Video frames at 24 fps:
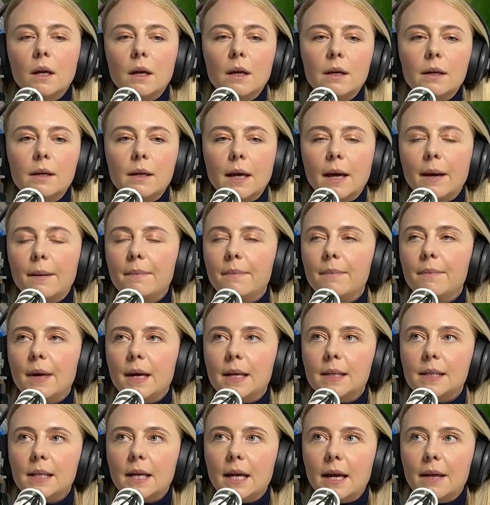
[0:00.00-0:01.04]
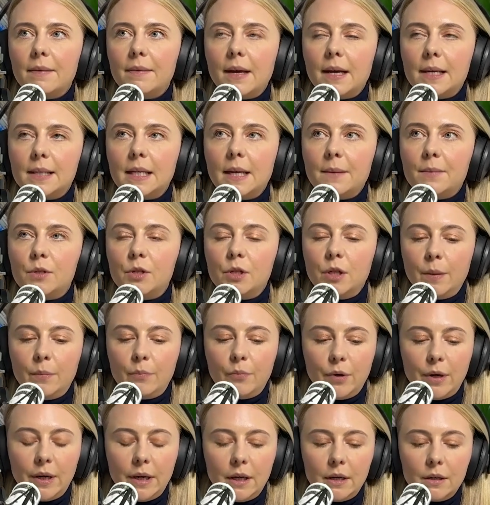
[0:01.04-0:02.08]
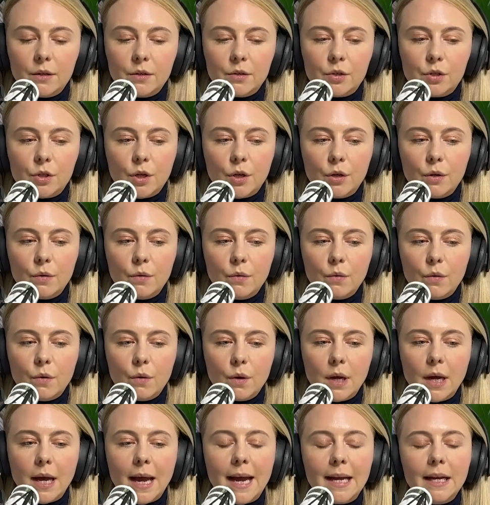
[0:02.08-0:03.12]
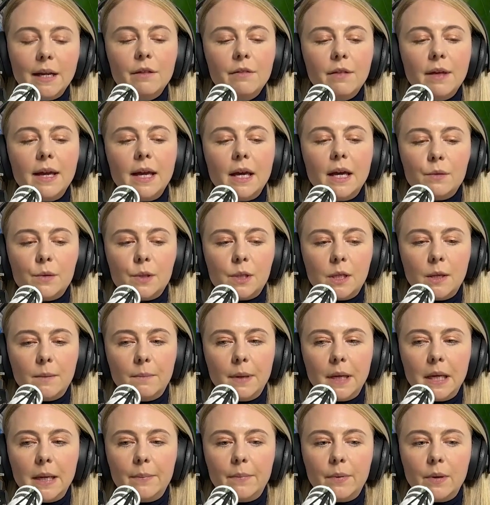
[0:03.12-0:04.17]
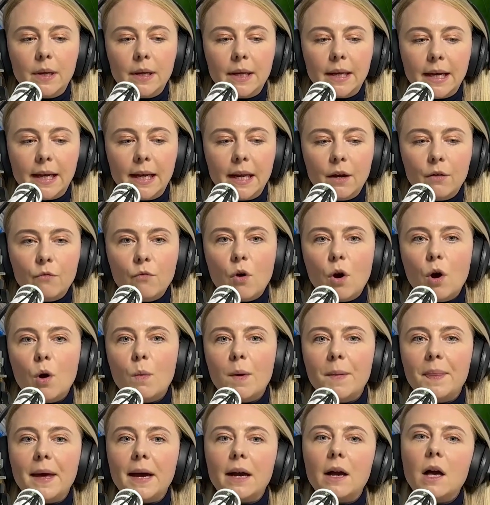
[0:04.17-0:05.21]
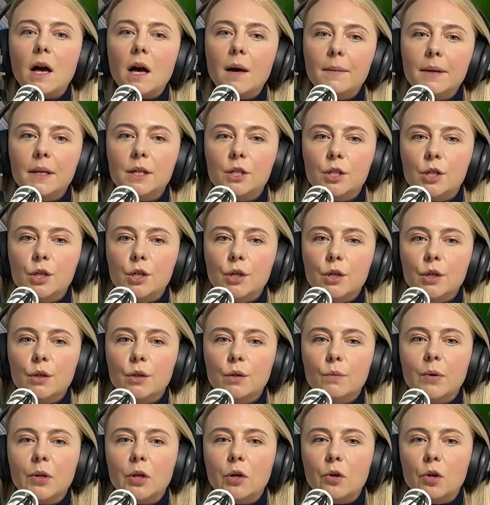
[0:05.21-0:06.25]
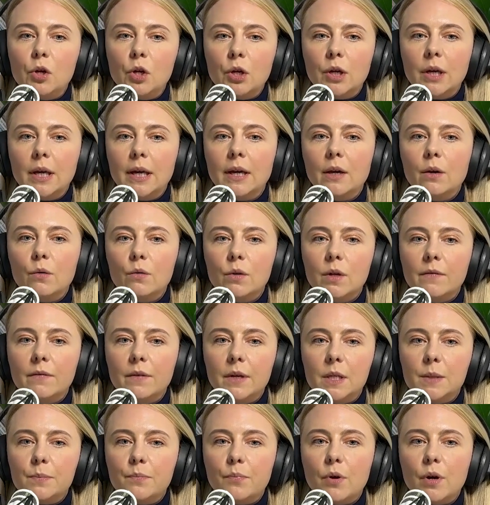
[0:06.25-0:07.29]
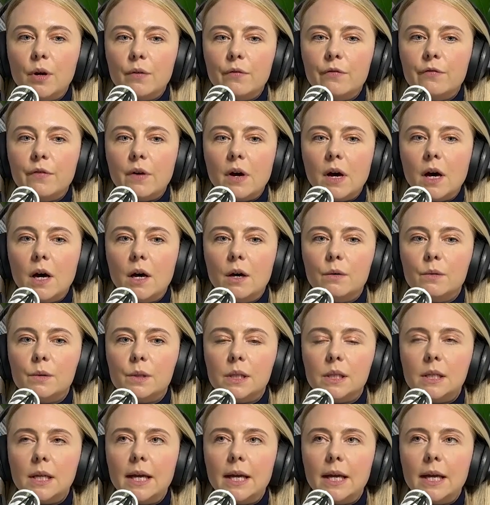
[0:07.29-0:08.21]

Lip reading: Yeah, that's absolutely brilliant. So anything else that people are getting wrong when they're coming to you, when you're looking at all of these profiles?